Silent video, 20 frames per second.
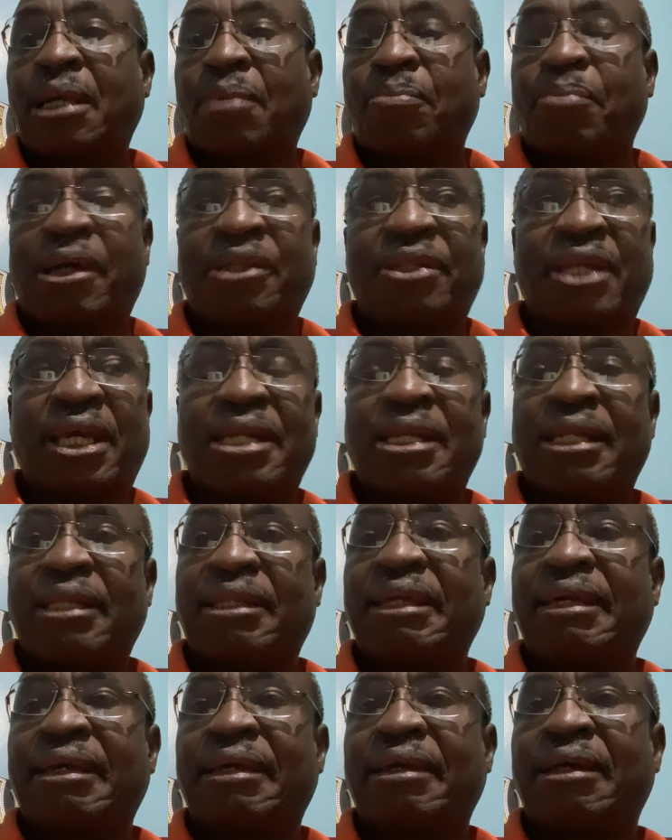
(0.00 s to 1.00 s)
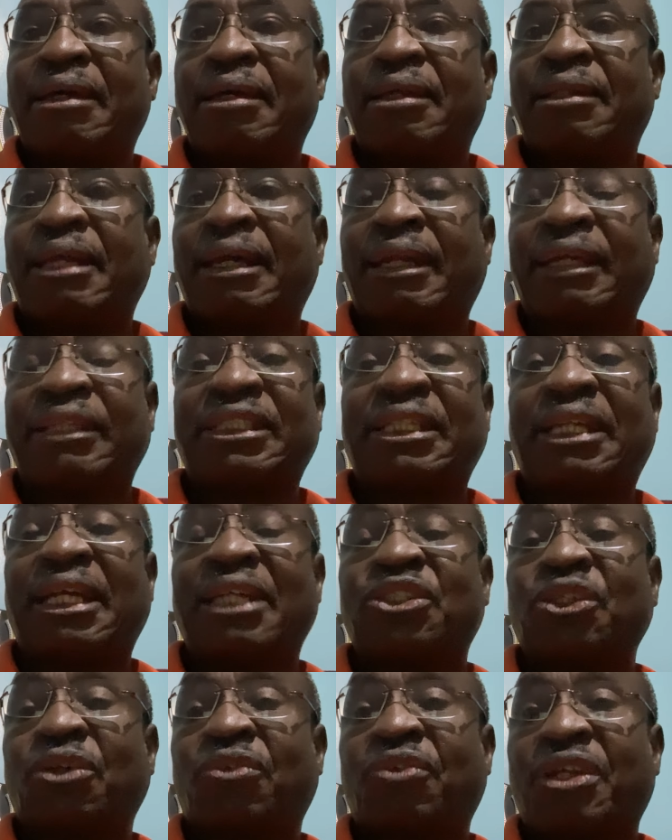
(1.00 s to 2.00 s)
But then the
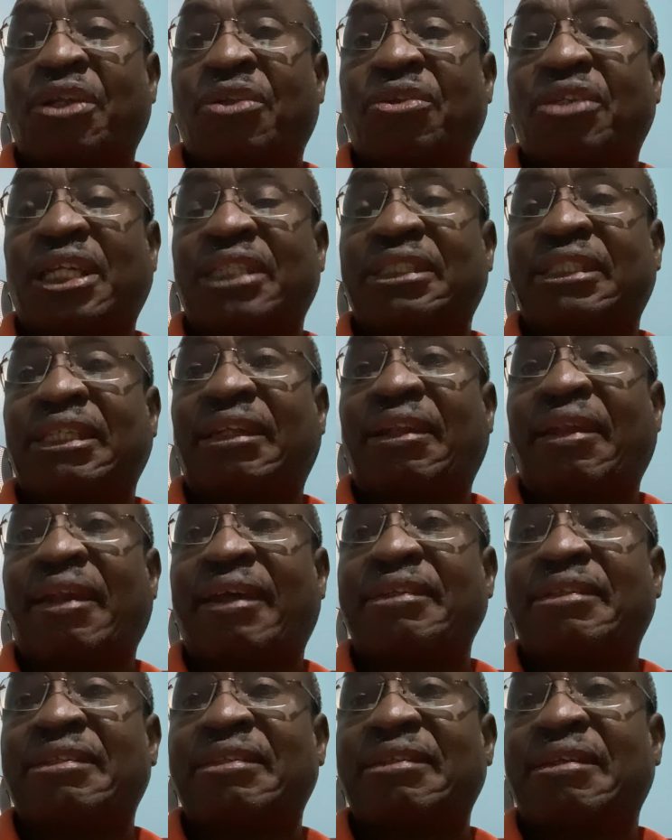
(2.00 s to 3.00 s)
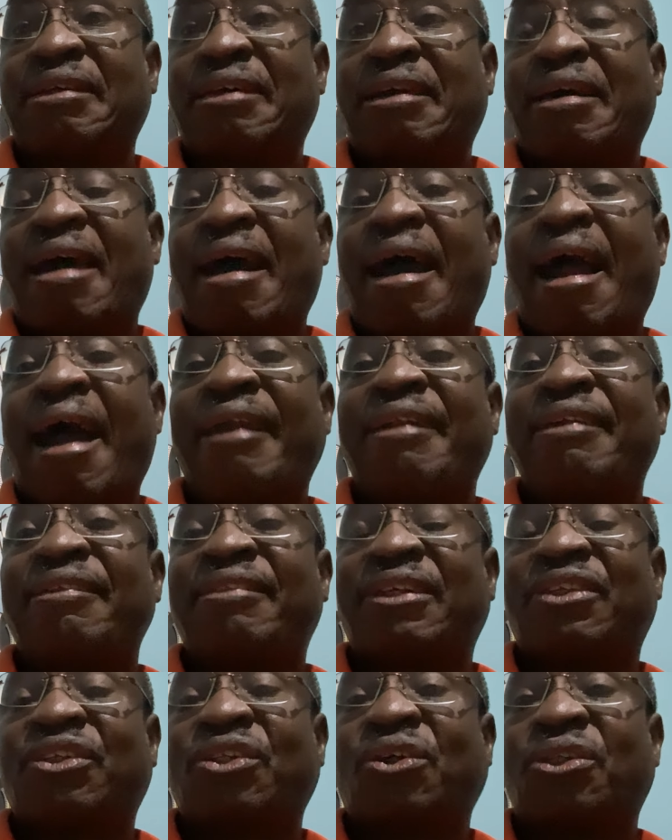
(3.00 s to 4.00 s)
residents of Riruta Satellite had
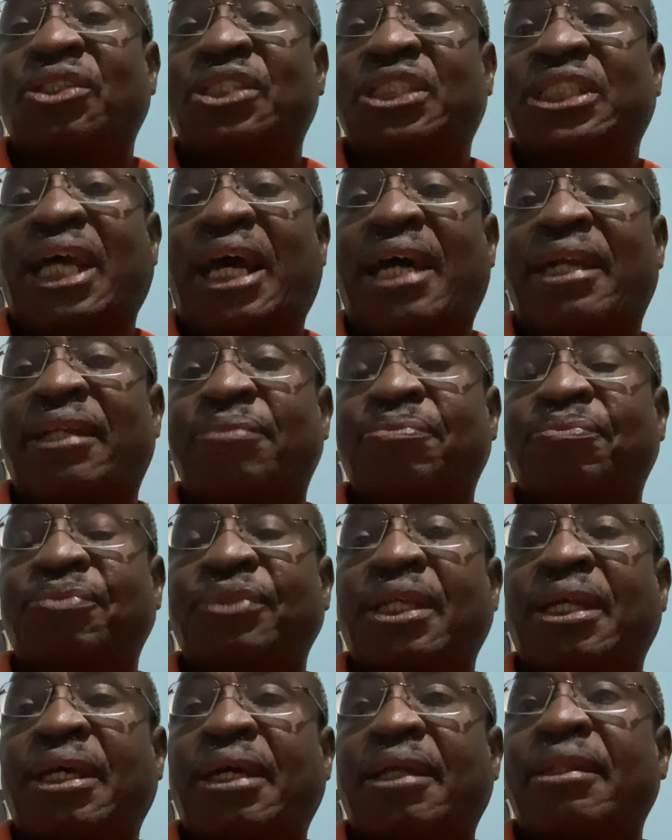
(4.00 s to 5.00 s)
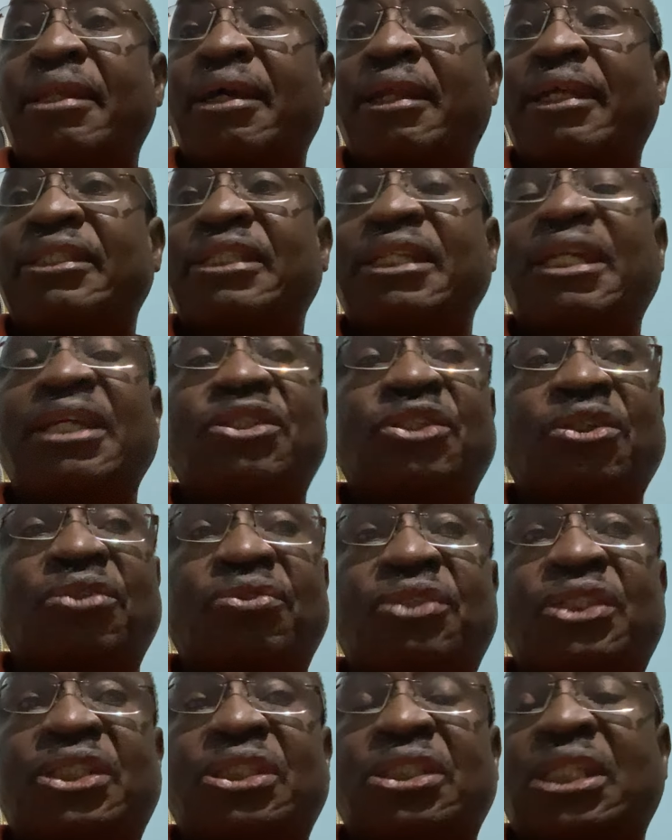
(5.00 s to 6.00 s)
this concern. The residents of
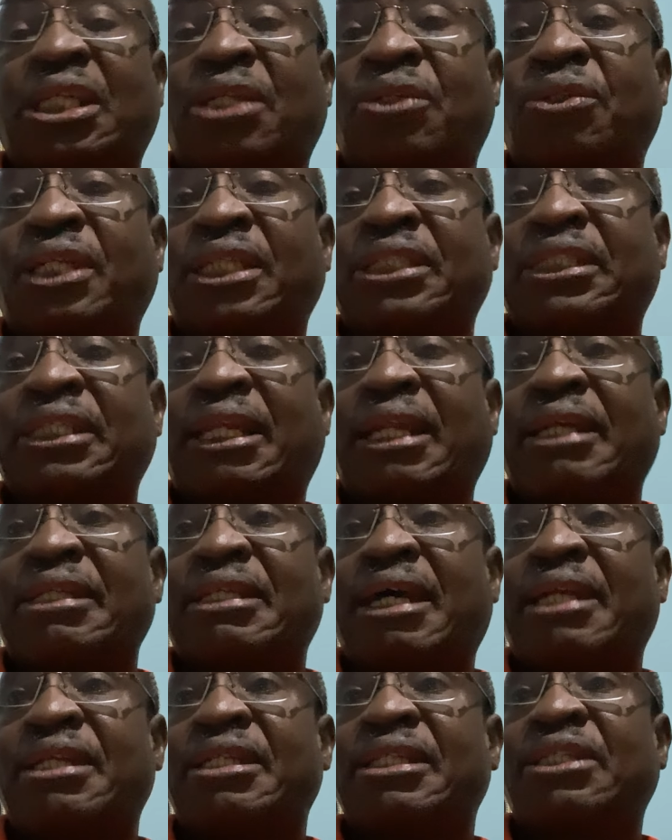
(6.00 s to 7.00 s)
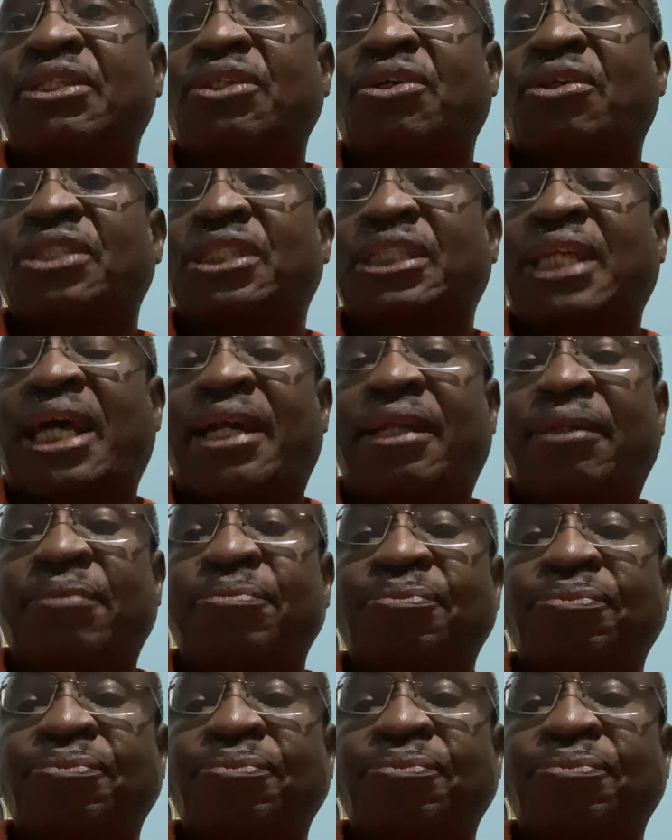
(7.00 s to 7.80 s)
Riruta Satellite had this concern